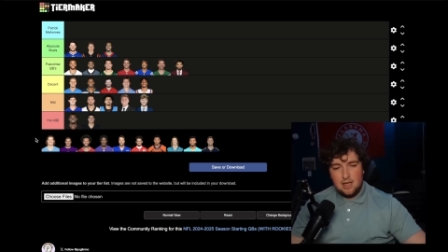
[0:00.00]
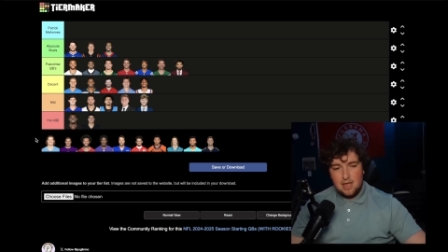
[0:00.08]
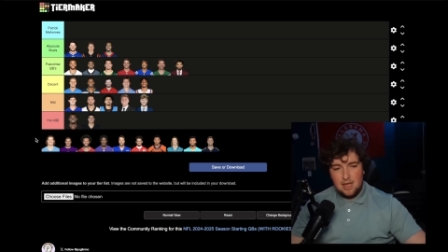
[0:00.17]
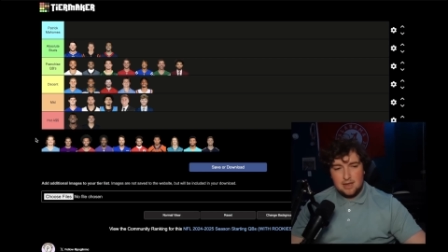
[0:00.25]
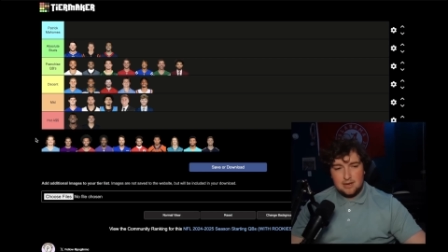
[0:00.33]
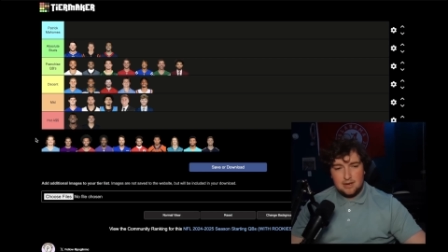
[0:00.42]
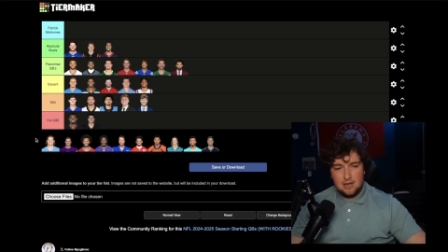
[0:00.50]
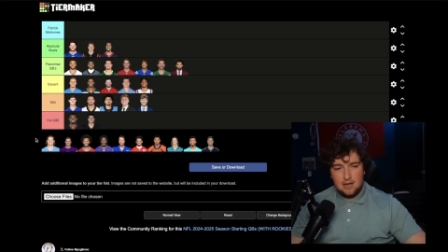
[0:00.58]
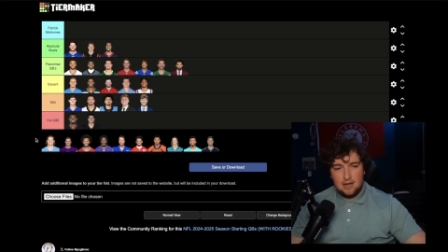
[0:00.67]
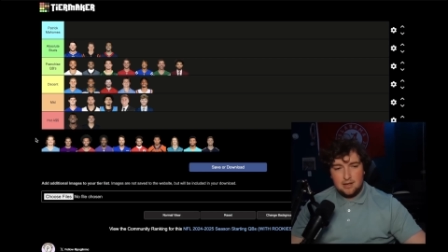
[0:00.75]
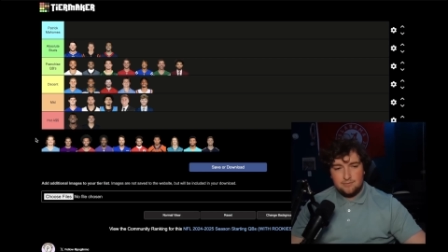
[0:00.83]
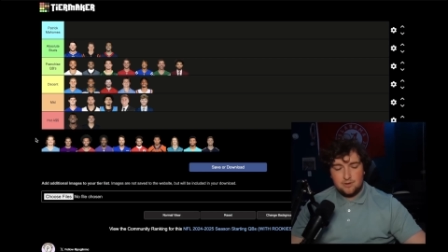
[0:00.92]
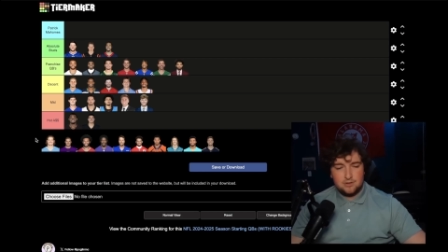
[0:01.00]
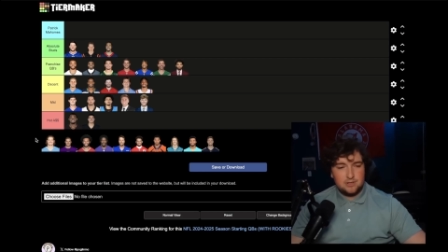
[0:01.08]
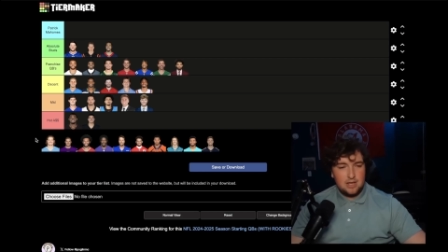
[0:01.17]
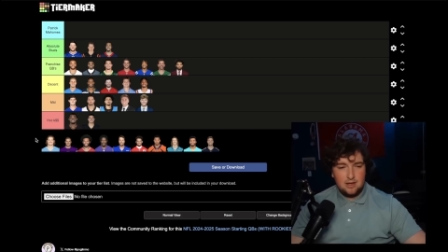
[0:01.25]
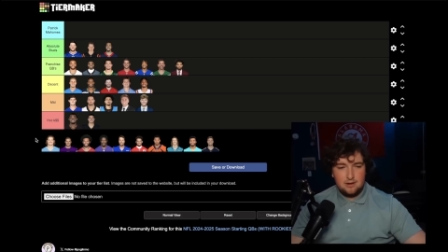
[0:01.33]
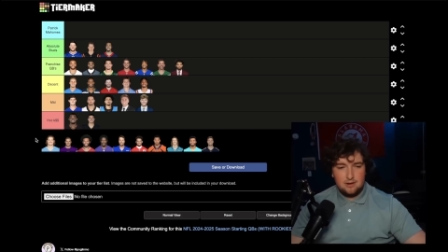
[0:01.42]
And there's
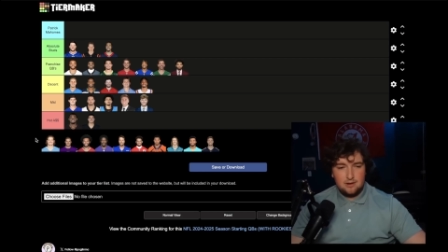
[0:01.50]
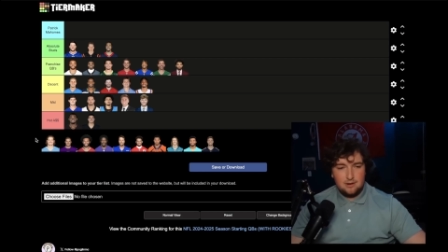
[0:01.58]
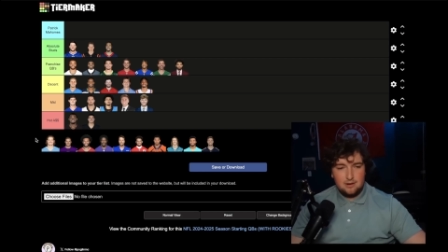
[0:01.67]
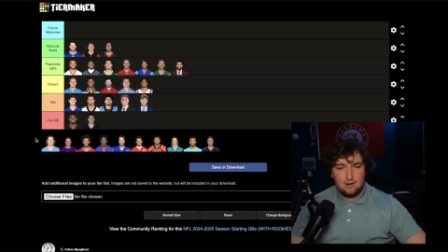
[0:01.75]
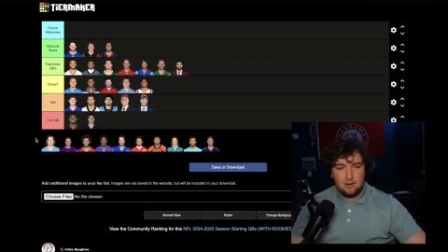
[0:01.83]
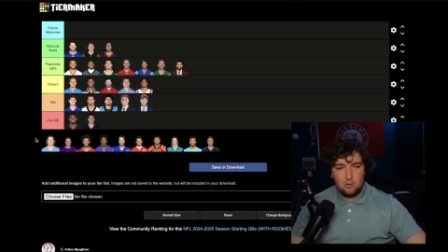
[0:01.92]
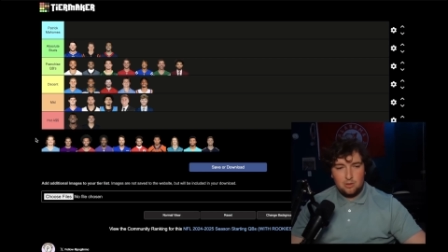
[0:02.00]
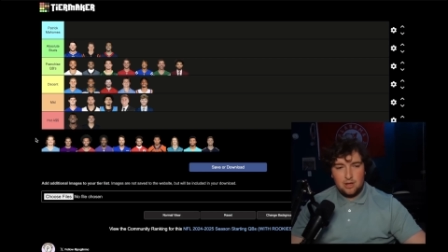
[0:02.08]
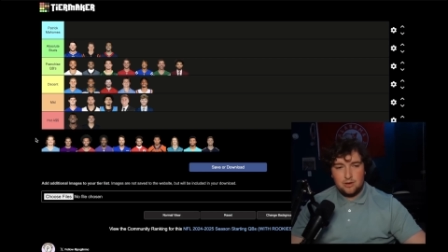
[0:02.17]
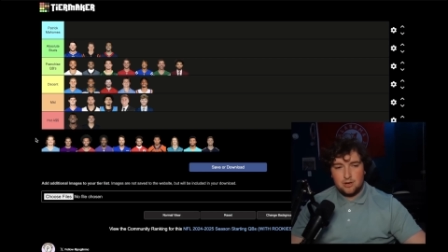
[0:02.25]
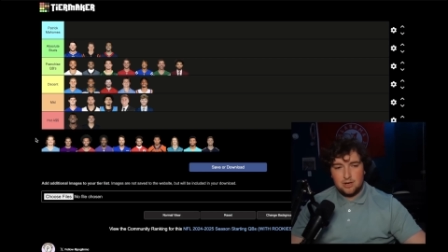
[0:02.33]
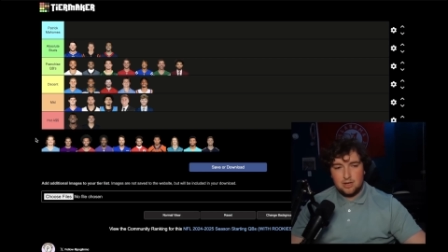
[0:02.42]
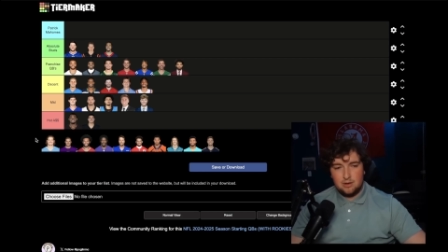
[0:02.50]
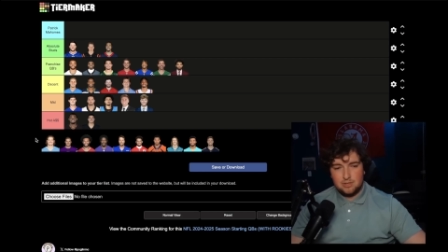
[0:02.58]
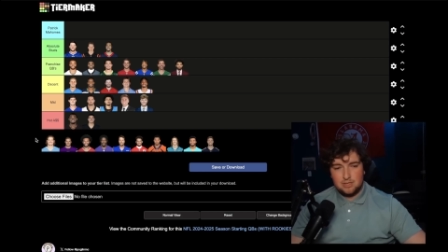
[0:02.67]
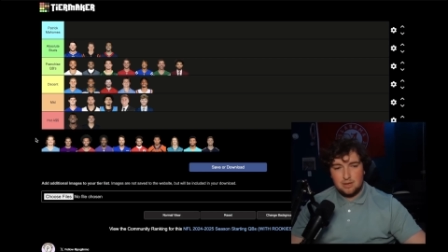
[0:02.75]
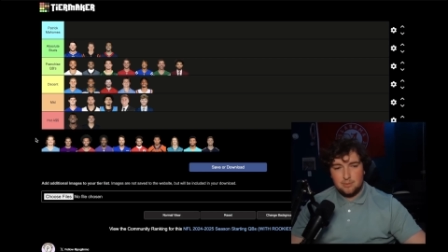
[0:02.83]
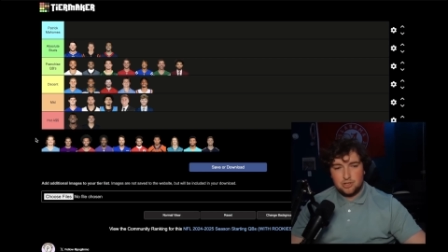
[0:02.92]
not a whole lot you're going to hear me
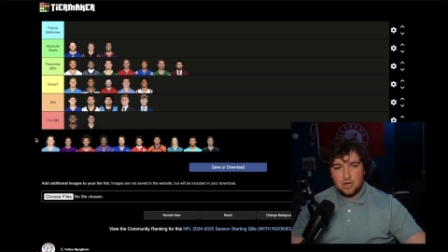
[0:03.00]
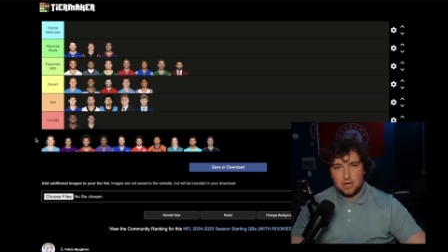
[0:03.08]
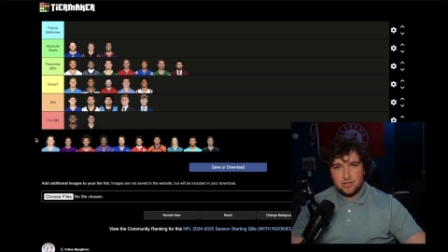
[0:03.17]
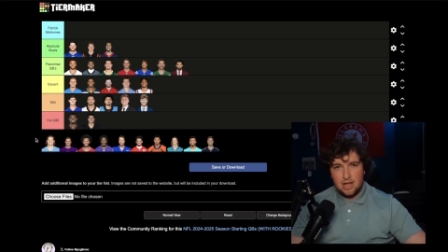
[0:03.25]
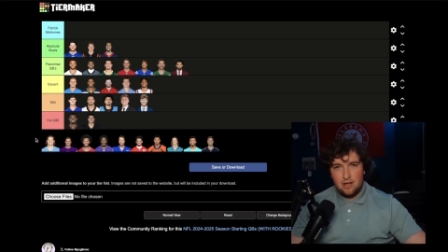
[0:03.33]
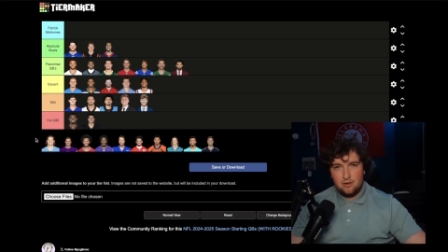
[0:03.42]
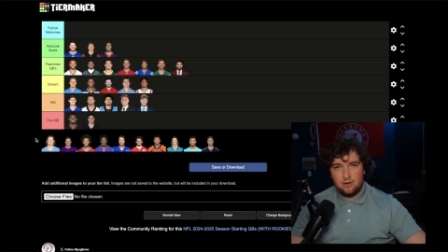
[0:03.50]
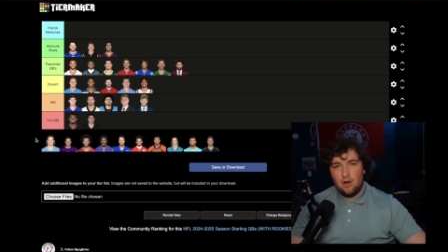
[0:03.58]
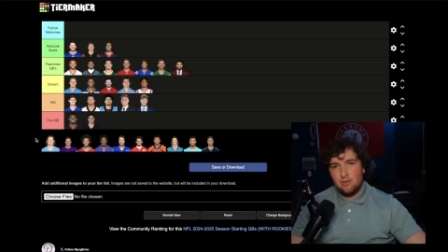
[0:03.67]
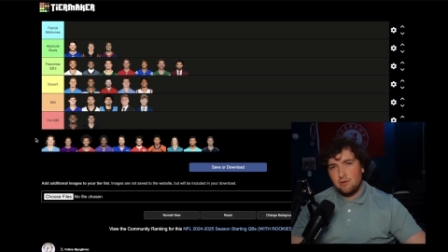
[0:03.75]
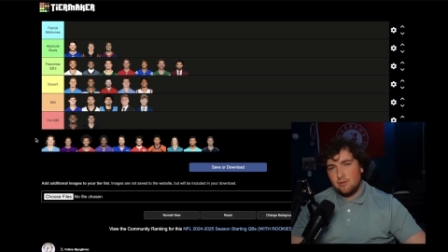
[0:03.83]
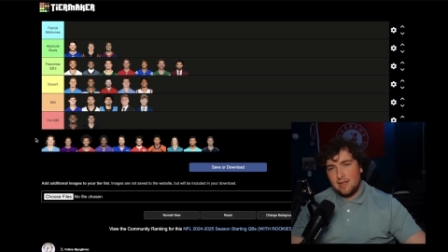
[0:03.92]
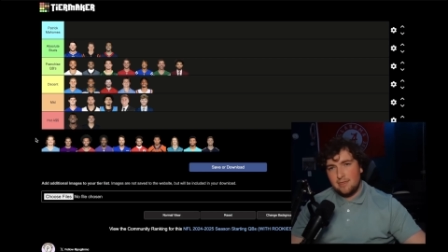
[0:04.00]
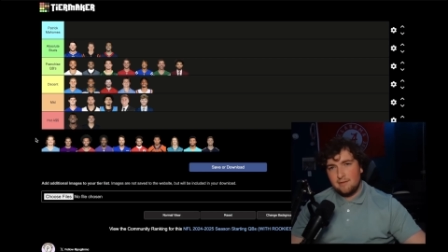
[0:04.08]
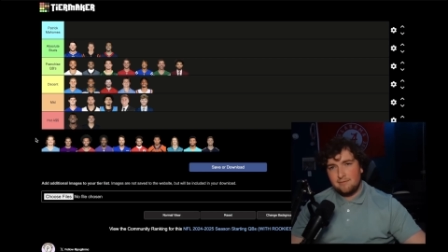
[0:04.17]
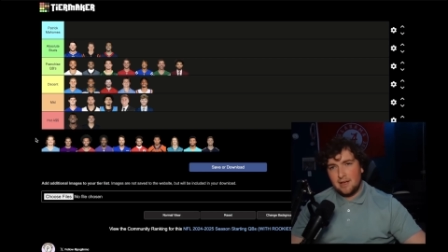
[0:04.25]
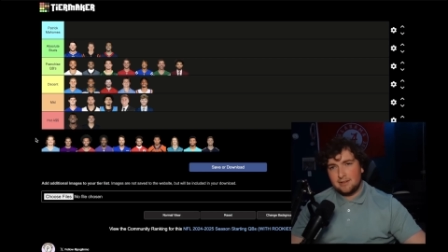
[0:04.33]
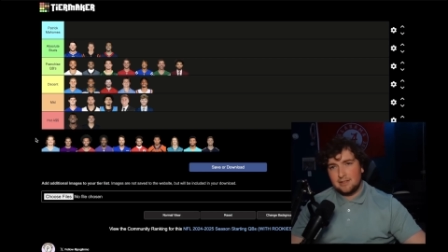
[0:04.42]
say about Josh Allen other than the
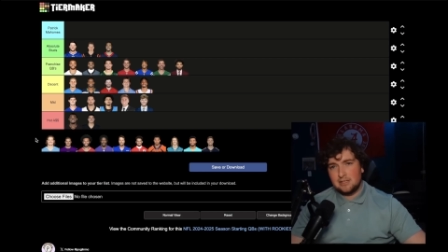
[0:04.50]
fact that